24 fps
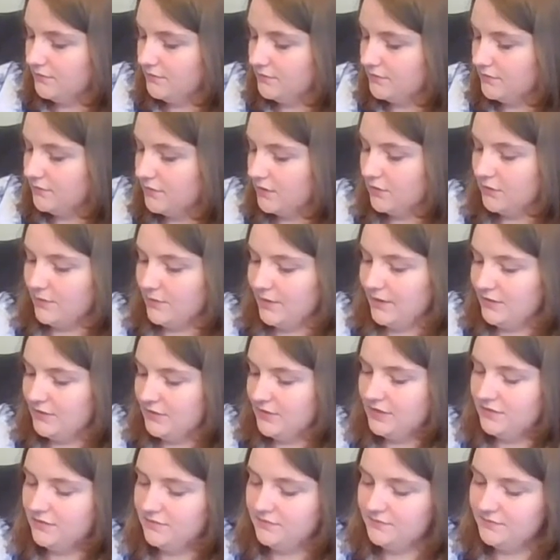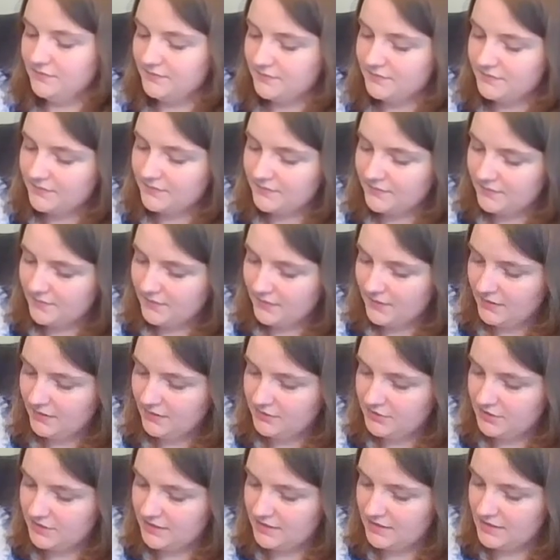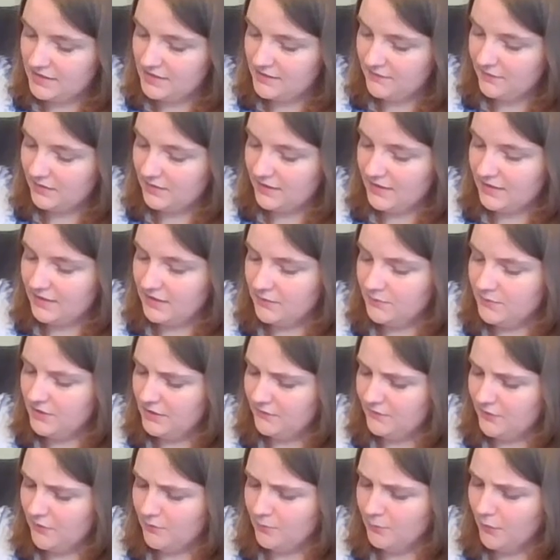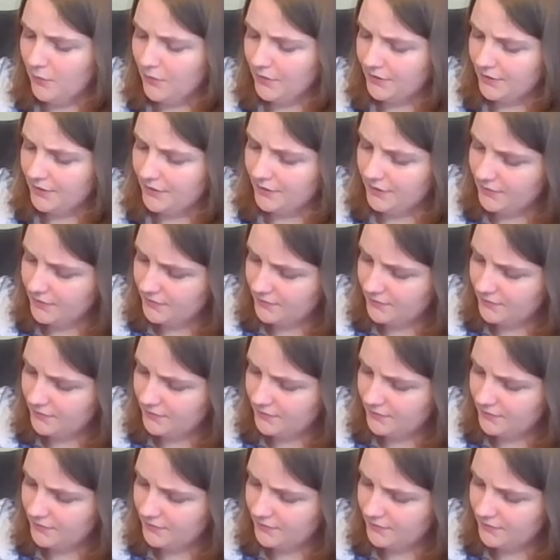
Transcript: around it just to give it like a bit of a border.